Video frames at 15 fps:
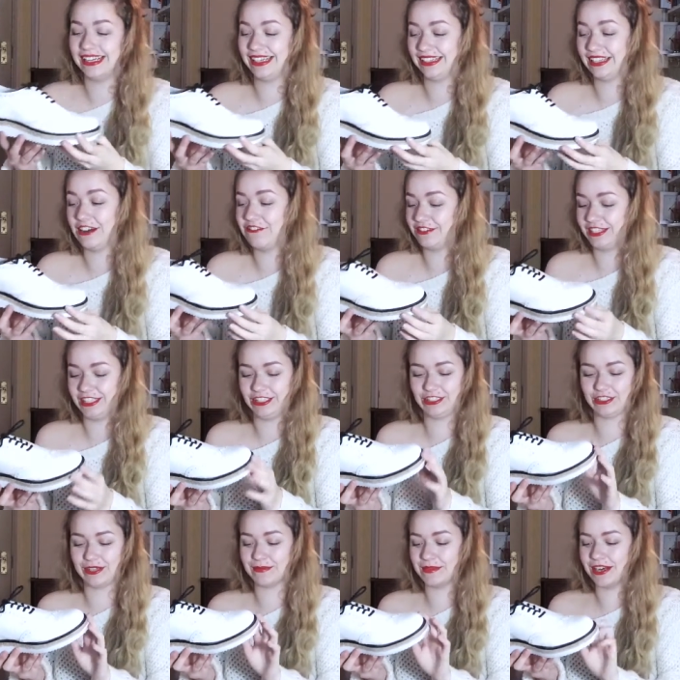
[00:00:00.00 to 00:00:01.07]
really love these
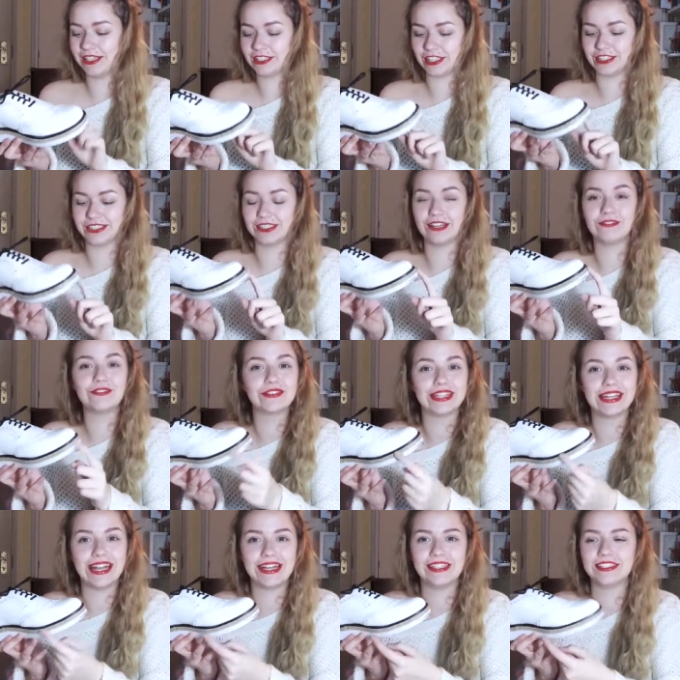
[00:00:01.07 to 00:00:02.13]
so much. I just love all
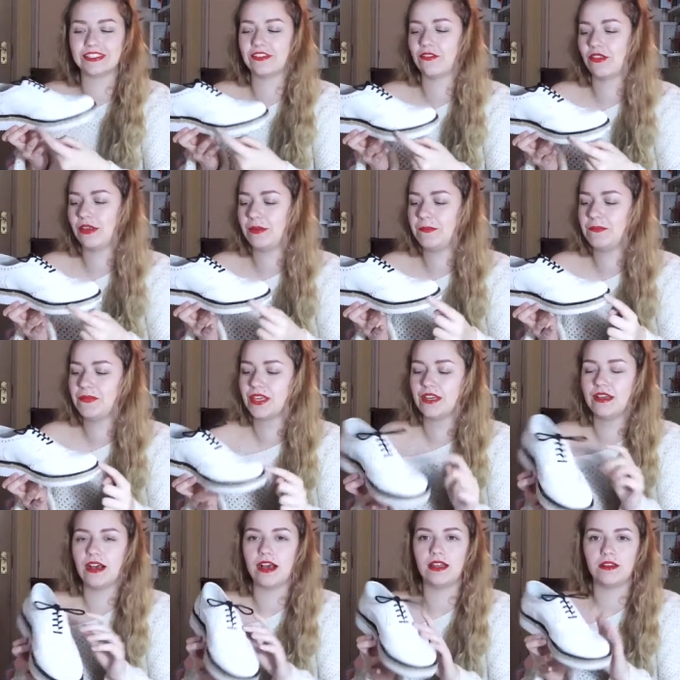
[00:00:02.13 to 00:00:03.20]
the layers on them.
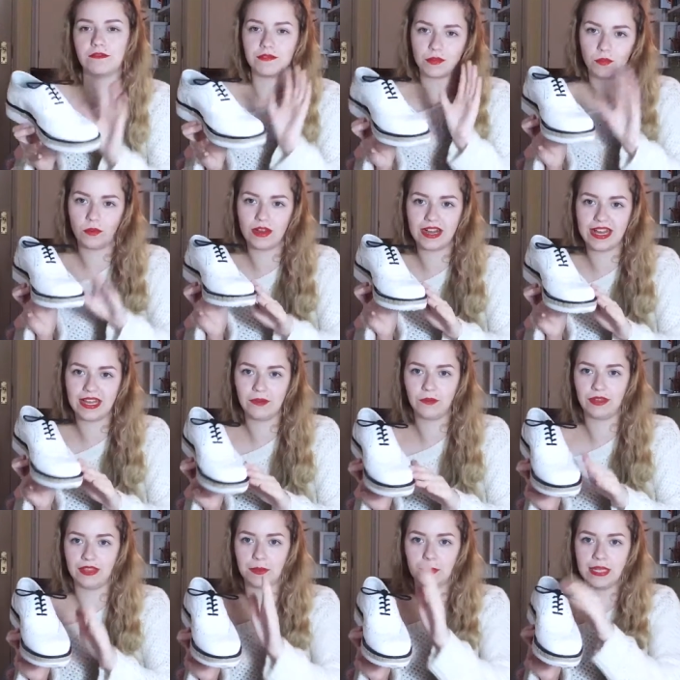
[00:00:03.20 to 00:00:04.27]
I love the white
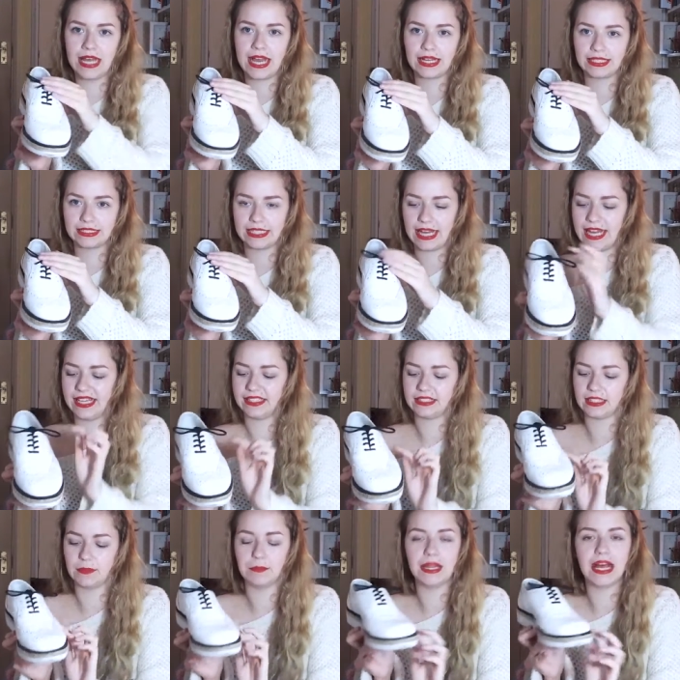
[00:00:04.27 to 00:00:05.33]
with the black
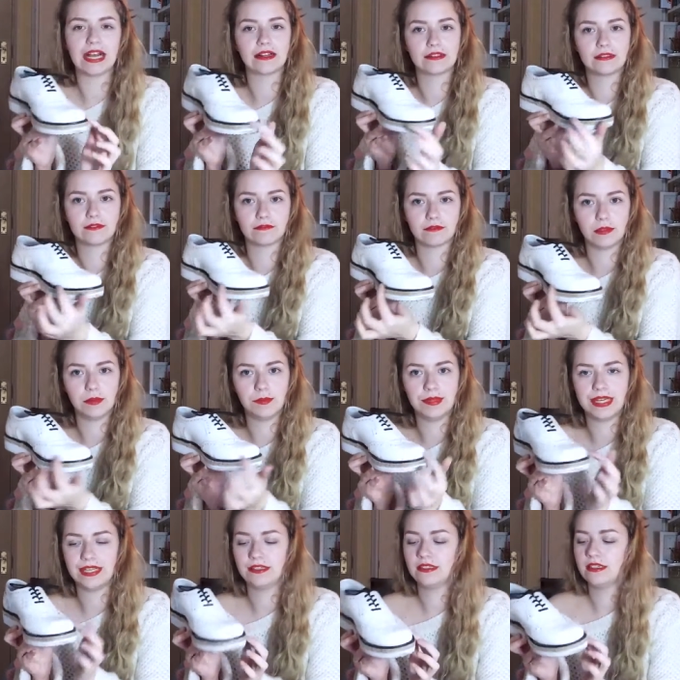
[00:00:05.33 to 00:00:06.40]
lace and the black rubber
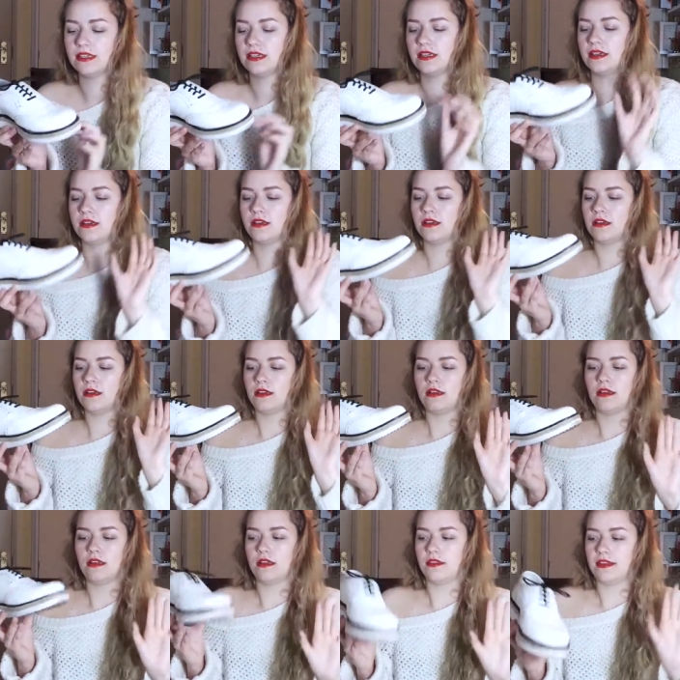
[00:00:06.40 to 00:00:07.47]
bit.
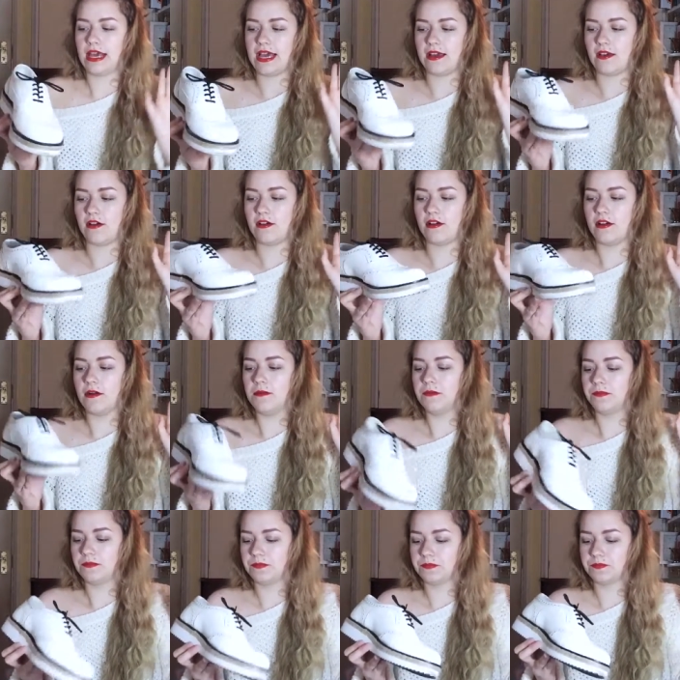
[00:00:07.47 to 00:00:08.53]
They are
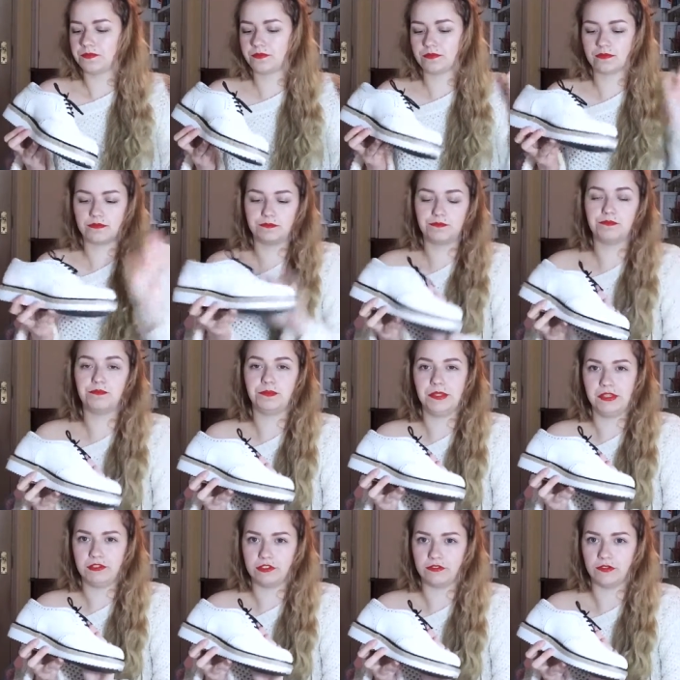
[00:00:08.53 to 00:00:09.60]

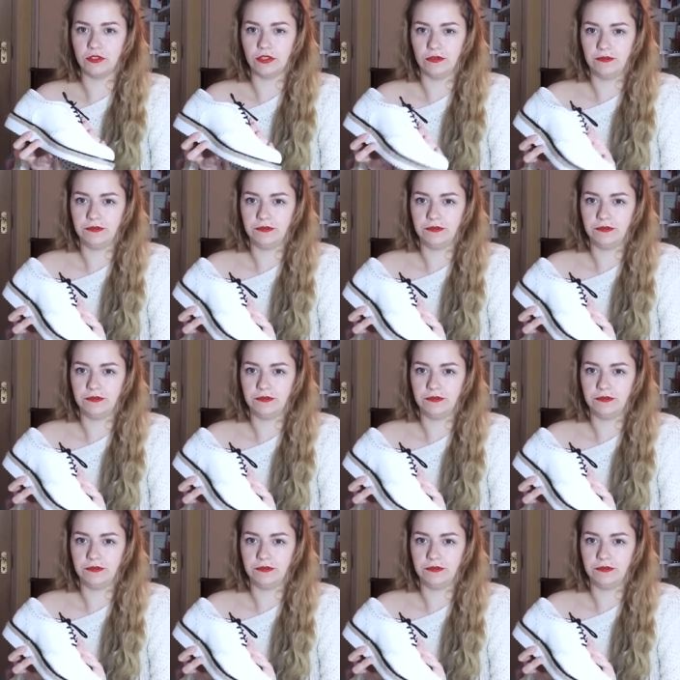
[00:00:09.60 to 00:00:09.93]
beautiful